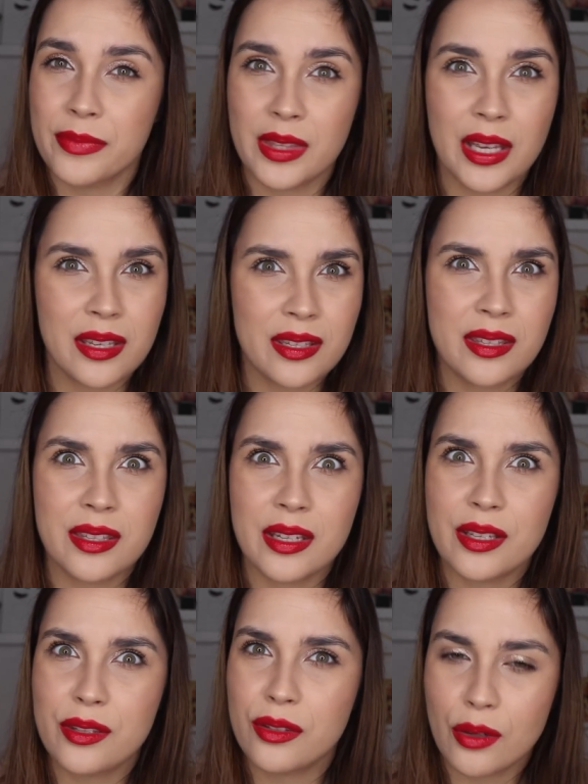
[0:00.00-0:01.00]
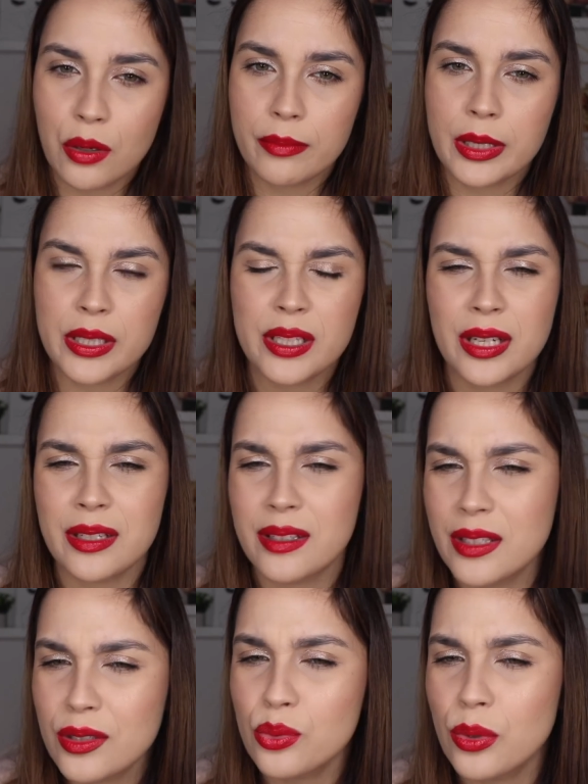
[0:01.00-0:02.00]
they stick so much, and
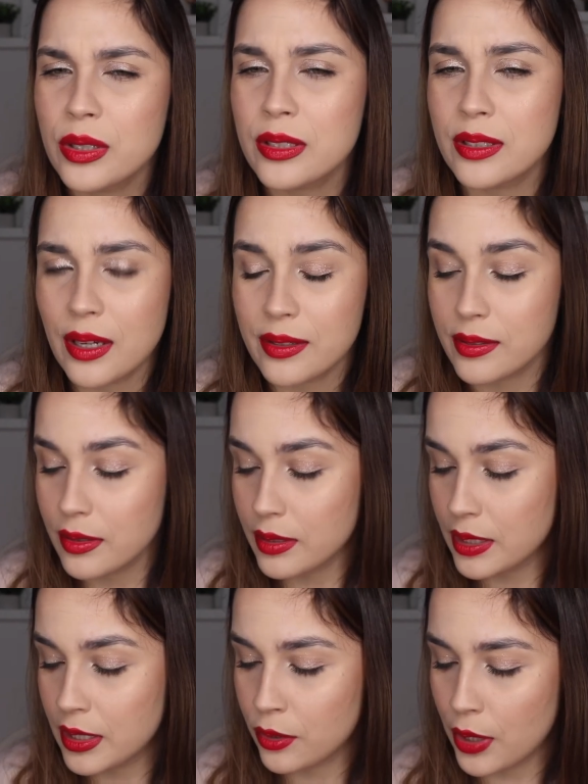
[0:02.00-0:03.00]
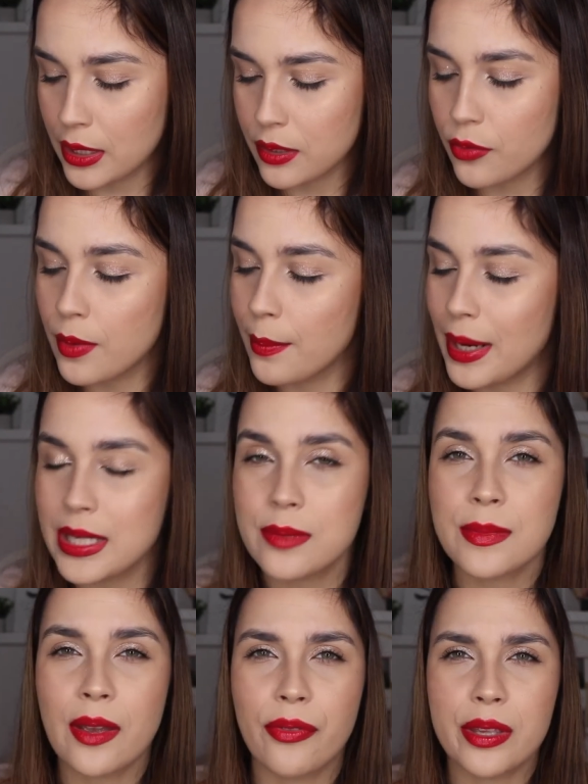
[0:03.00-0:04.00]
this one doesn't. It kind of
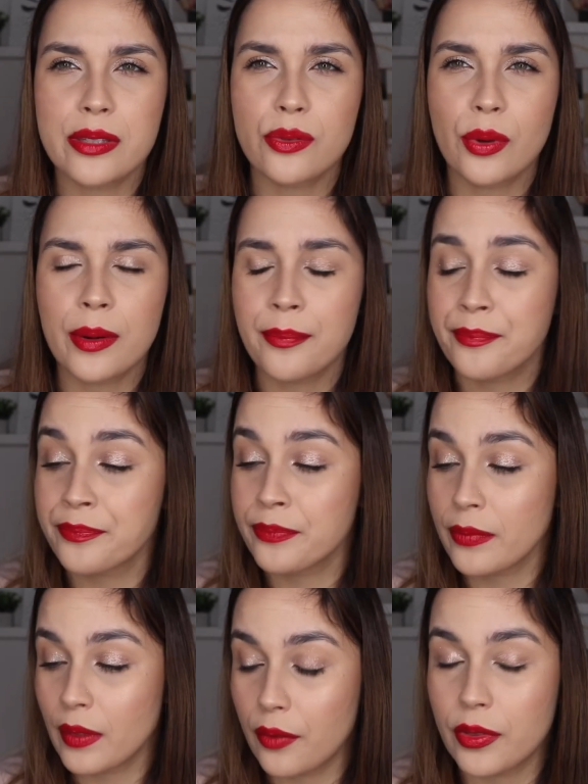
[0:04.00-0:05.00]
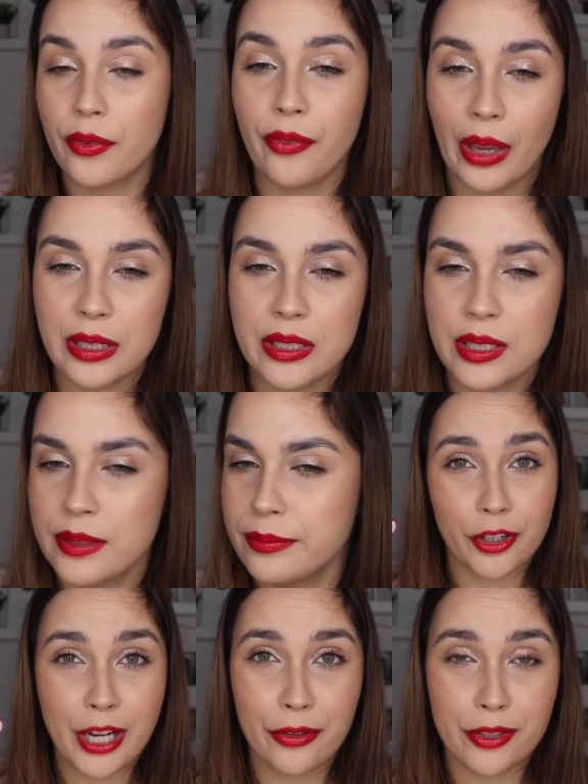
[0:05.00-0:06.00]
reminds me of this one, of the Fenty.
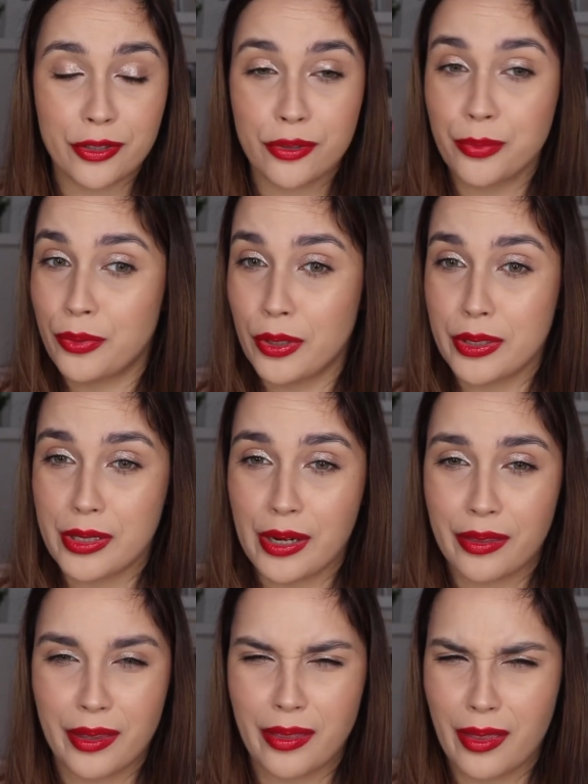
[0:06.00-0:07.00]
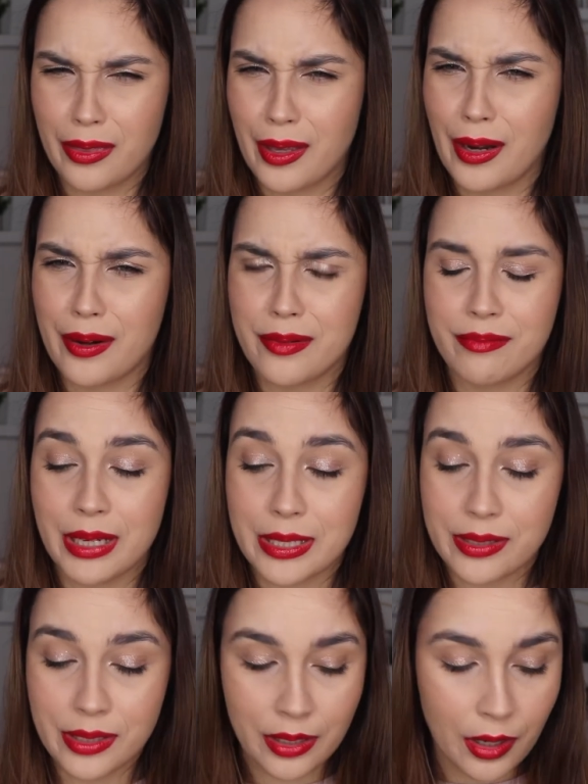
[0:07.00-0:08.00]
For now, these two products, I think that they are
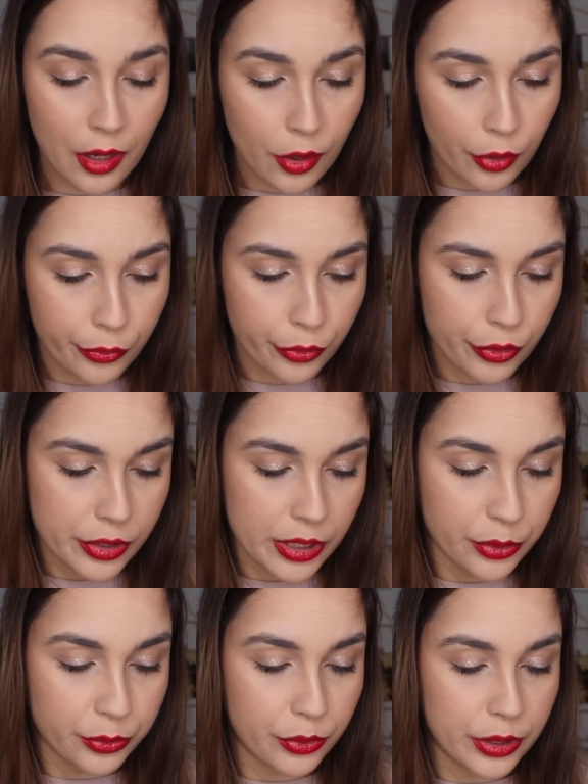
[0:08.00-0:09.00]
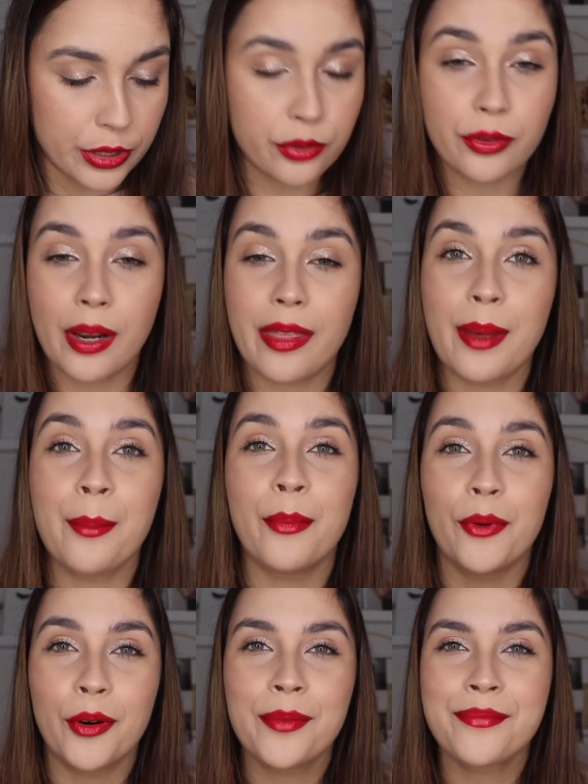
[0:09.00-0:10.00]
amazing. Of course, I want to try them
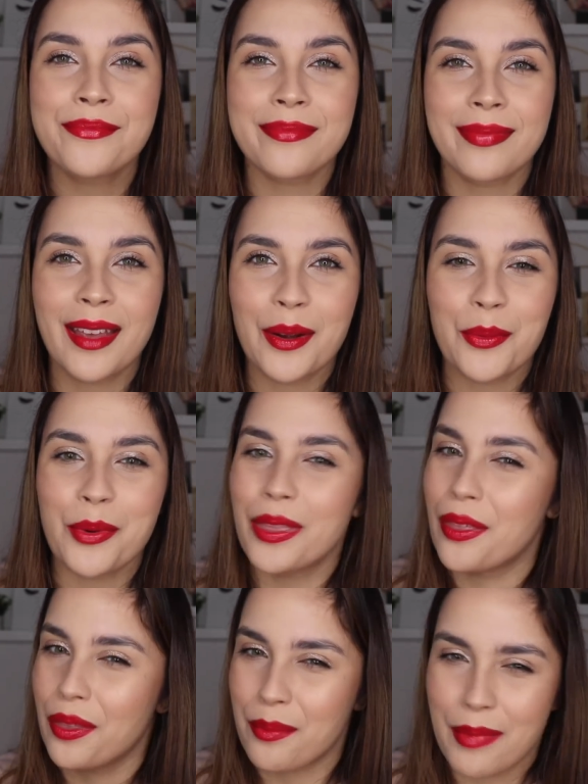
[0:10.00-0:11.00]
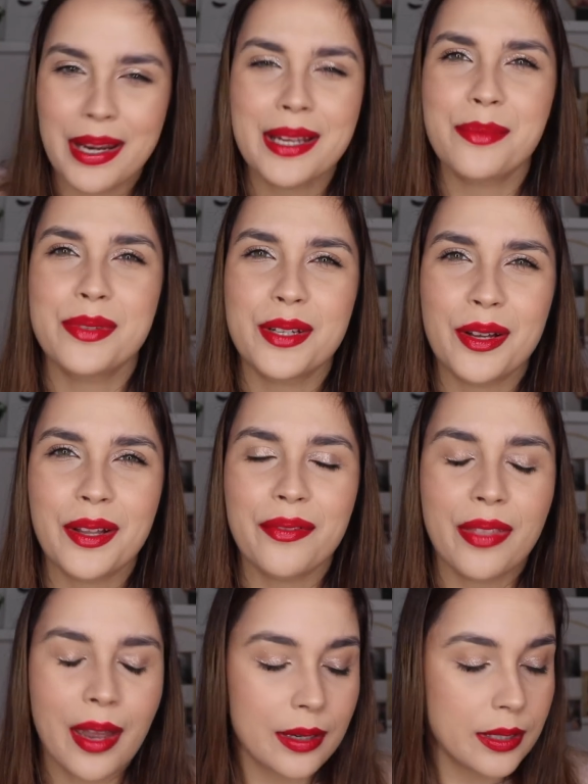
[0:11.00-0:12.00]
more with their makeups and all
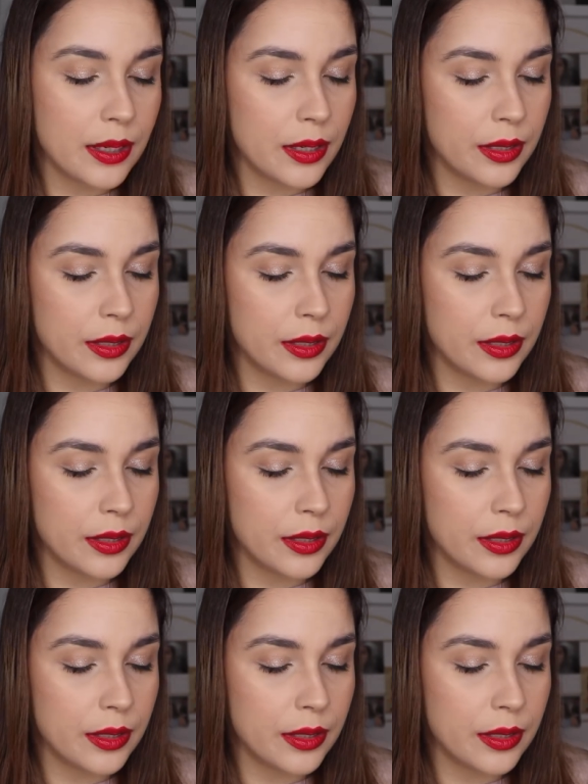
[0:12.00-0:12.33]
of that,